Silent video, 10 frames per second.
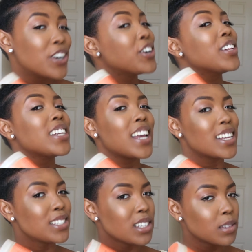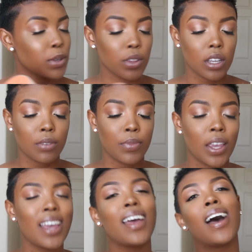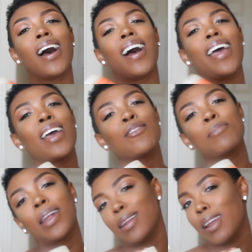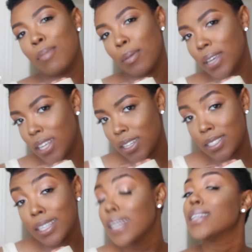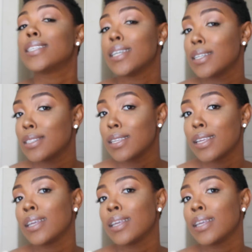Curl Enhancing Smoothie. Everybody and their mama kids, kids, kids,